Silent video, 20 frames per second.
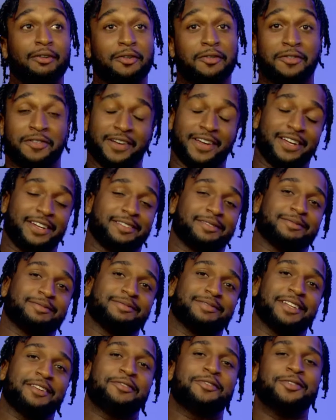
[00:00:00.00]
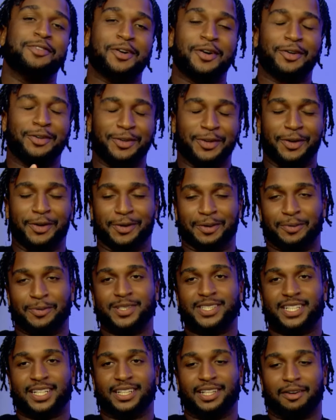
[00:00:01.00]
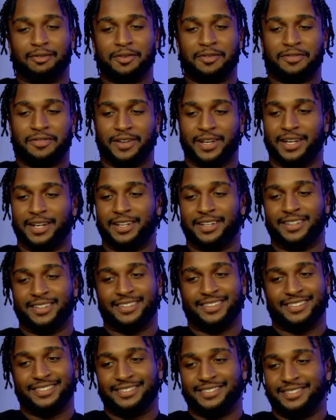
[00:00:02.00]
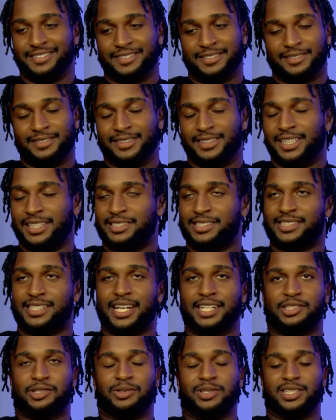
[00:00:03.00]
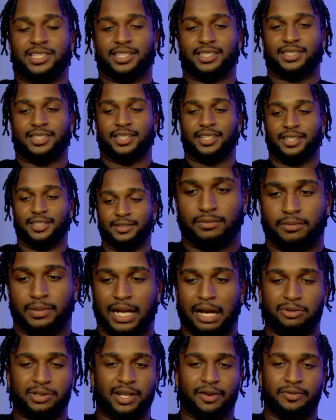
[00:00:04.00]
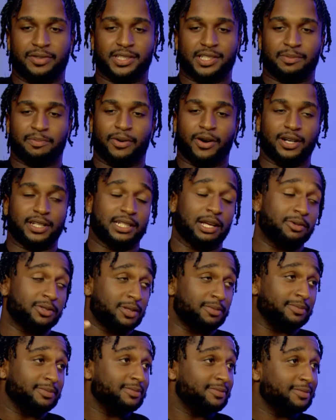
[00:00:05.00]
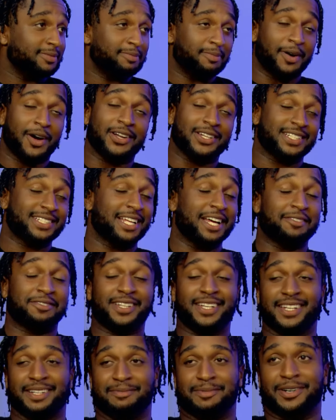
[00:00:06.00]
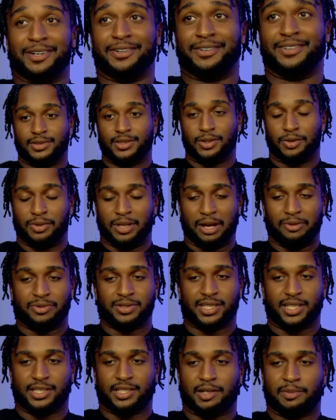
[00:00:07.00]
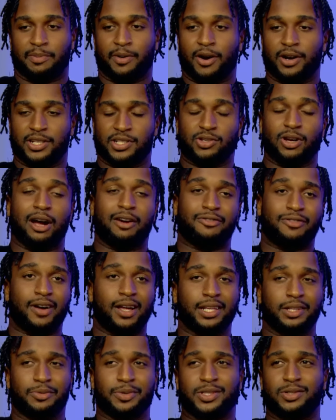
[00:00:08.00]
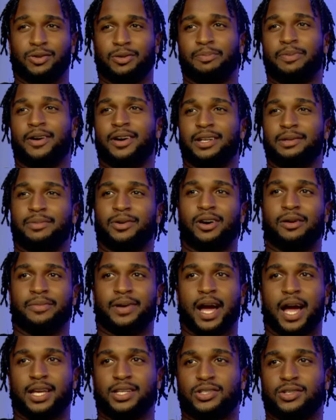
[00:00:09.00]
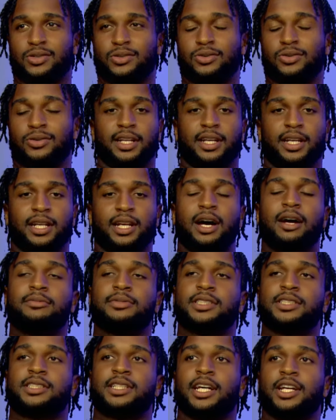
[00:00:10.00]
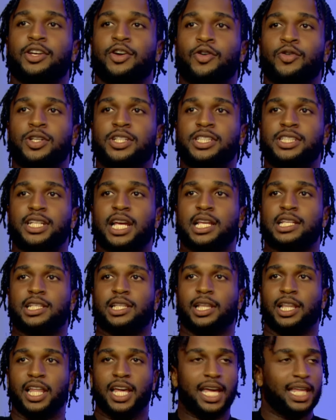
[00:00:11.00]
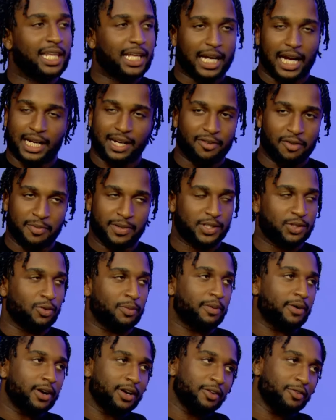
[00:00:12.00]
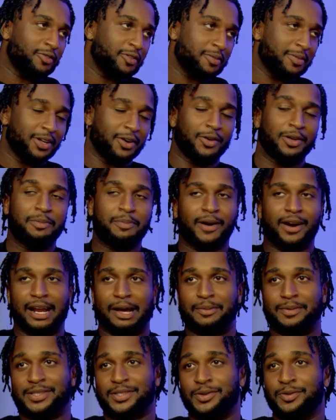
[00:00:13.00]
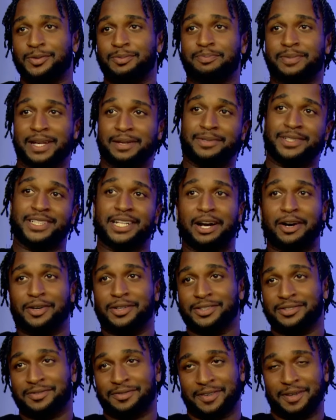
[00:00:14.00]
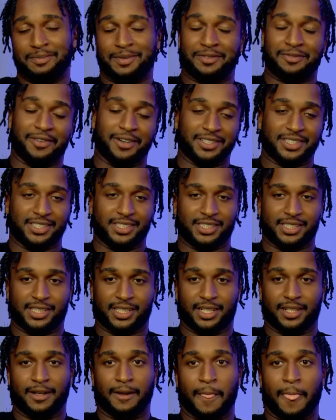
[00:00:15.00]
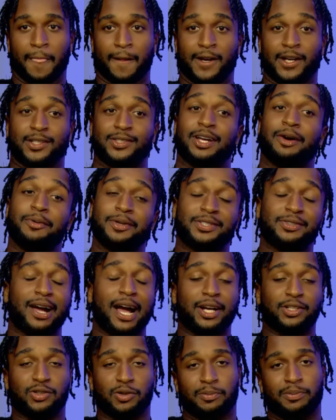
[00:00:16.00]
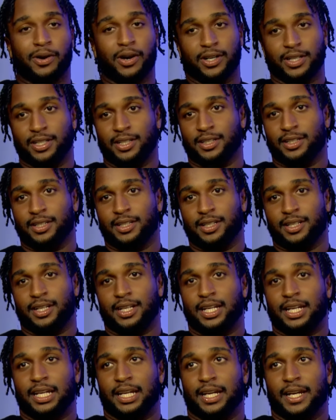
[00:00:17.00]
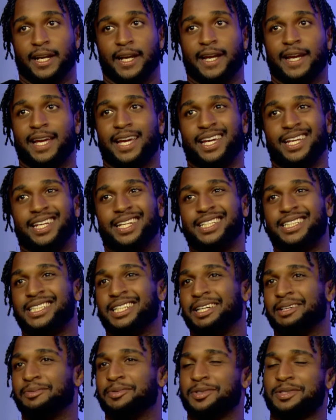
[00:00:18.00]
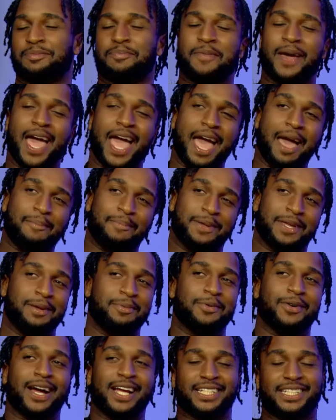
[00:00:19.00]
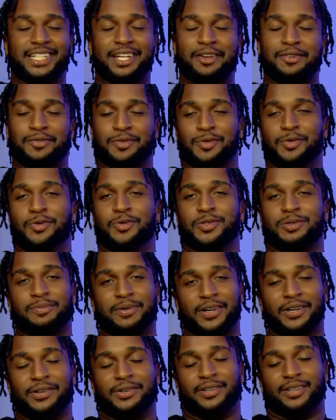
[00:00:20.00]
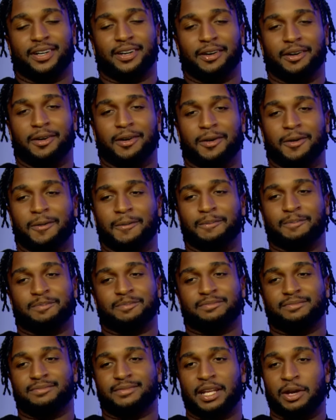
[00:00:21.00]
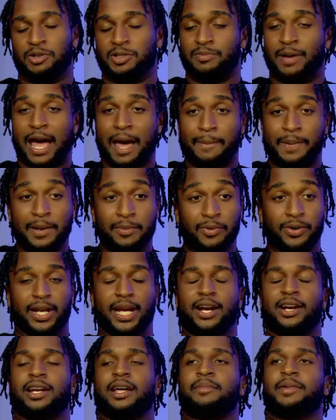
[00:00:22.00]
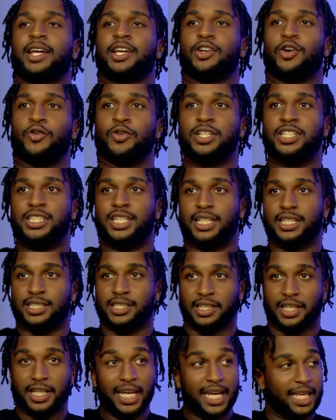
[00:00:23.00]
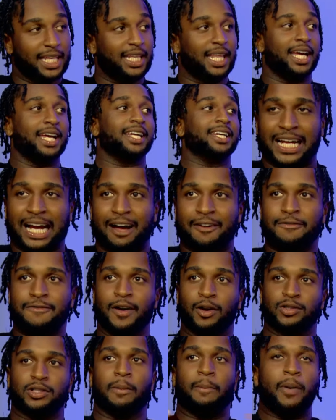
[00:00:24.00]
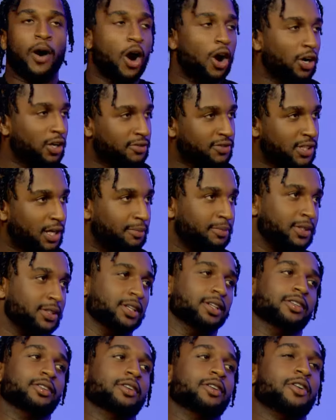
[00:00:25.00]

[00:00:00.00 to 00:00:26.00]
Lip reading: Affair. If you know, you know it. Went to the Love Affair. This was like 2016, but I was never into parties. I was a baller's life kid, bro. So never was into the party. So I finally went to a party, bro. I'm in high school and I'm just like, yo, this shit's lit. Like, I never been to a party, you feel me? Only party I went to, baby showers, family functions and shit. So I went to an actual party. And this shit was mad people at Shea Wolves, bro. There was mad people there. And I'm like, yo, this shit is lit. Like, I felt a part of something. Right.